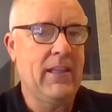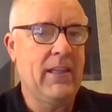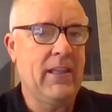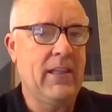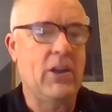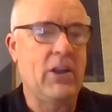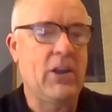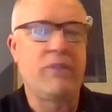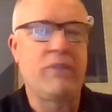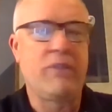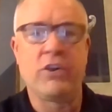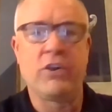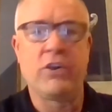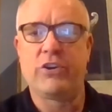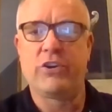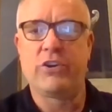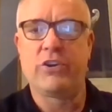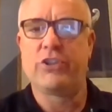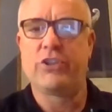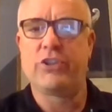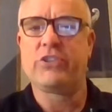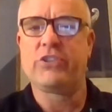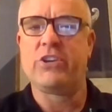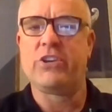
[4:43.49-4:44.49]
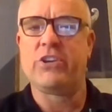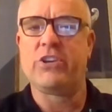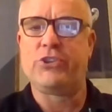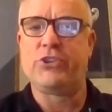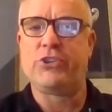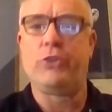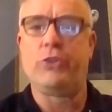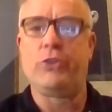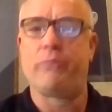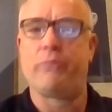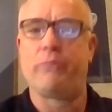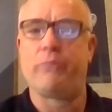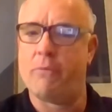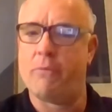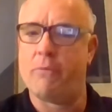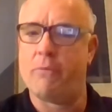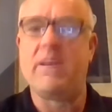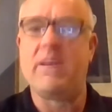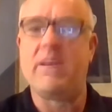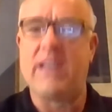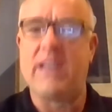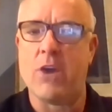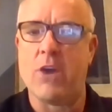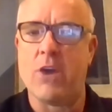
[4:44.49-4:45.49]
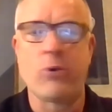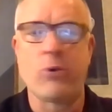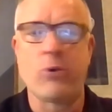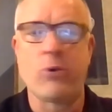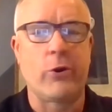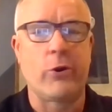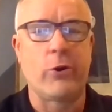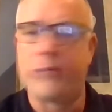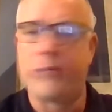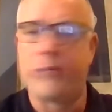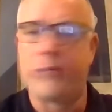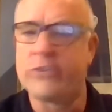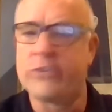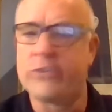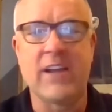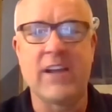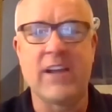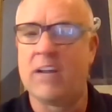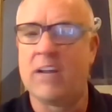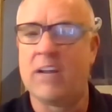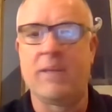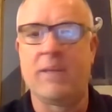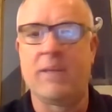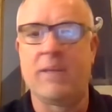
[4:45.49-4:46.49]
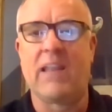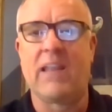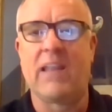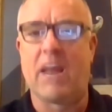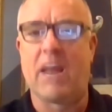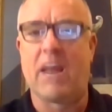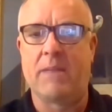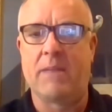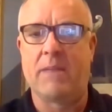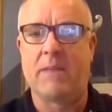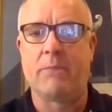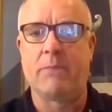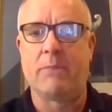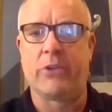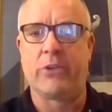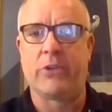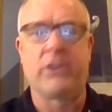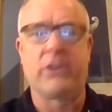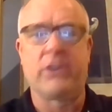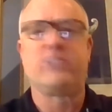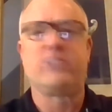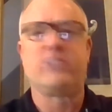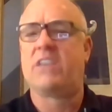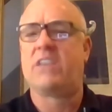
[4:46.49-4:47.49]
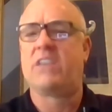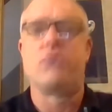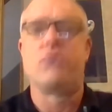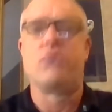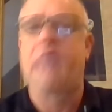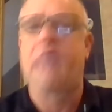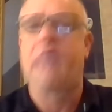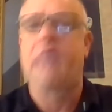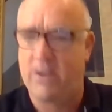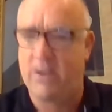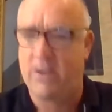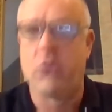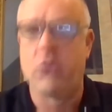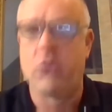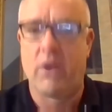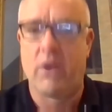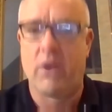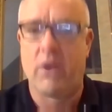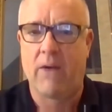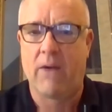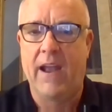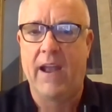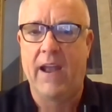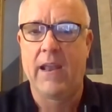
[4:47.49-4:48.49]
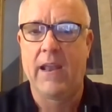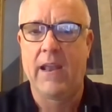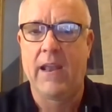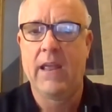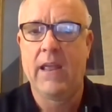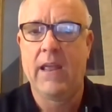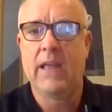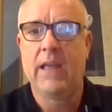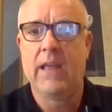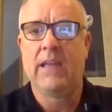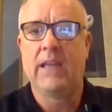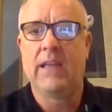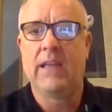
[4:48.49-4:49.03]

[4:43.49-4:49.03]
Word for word: If you're just going to shoot for mediocre, there's not going to be a lot of people that are going to say you can't do it, right? Right.